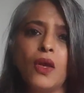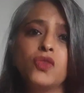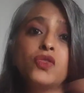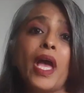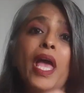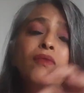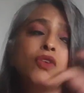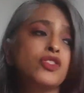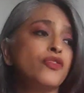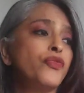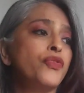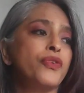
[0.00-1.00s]
So I have lots
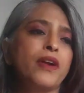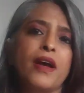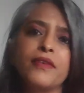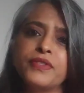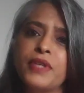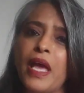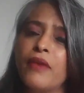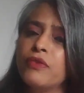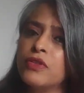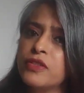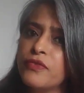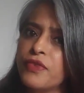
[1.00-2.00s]
of photographs, I have
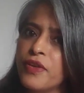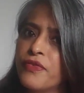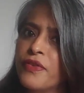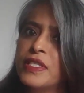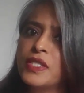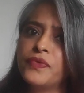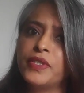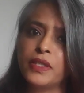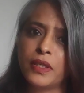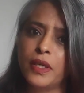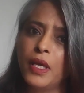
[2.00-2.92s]
lots of reference work